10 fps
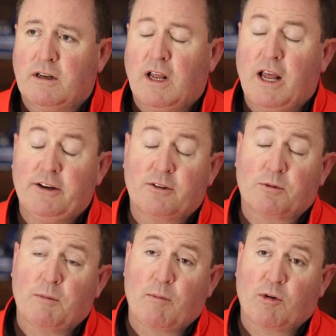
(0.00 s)
I
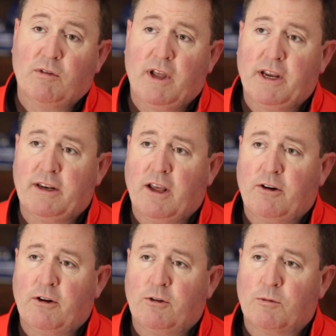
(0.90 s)
just remember laying
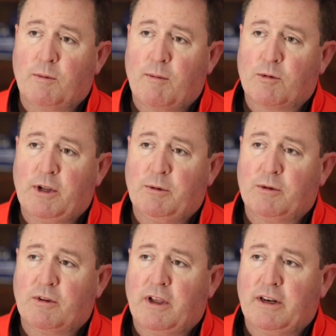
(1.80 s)
down. I don't remember he
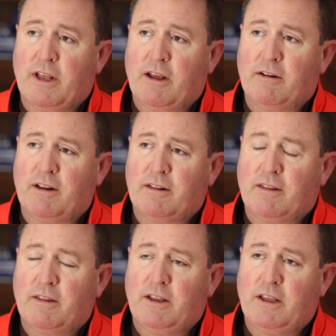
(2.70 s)
was laying down. I
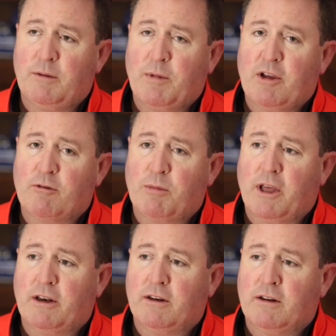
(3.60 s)
think he may have
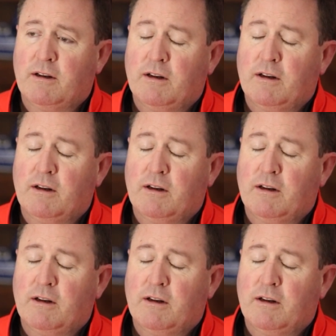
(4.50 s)
been.